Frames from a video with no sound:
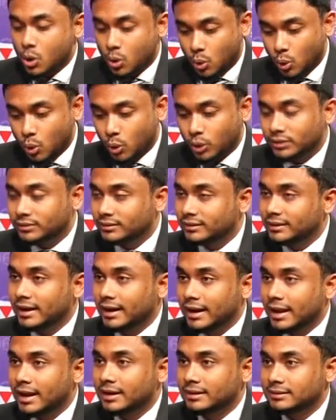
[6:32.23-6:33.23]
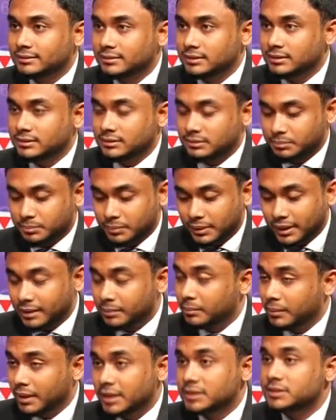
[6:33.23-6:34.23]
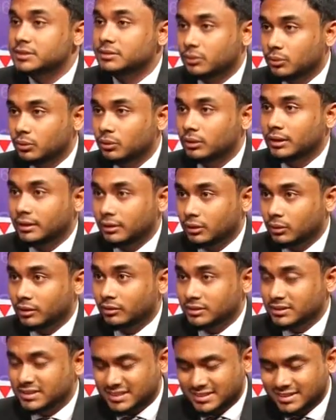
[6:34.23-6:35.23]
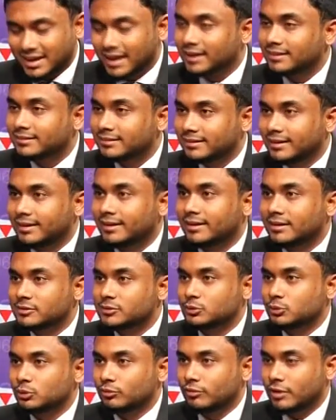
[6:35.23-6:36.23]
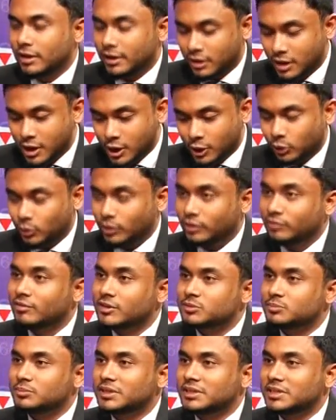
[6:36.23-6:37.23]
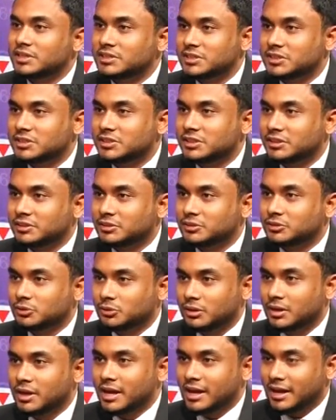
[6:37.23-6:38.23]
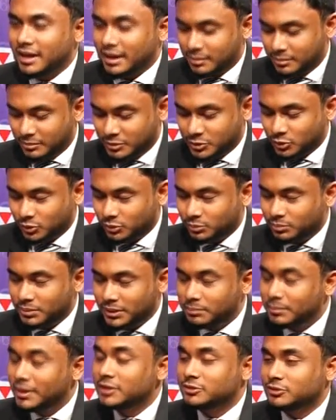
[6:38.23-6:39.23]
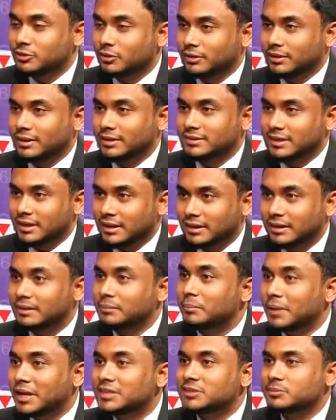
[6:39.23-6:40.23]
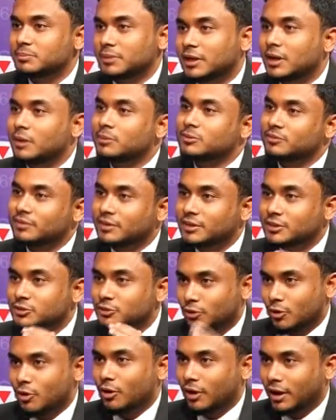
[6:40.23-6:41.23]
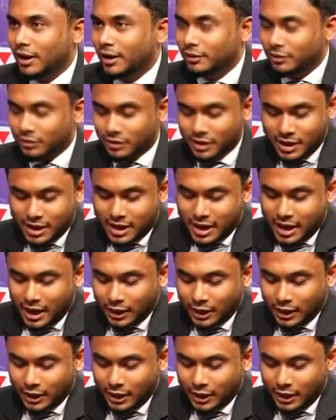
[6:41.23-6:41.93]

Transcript: All three analysis play a major role in your investment. It's yeah. like a mm-hmm. three-legged stool where your investment decision yeah. should uh, should be based on this, and the bench becomes very strong, and right.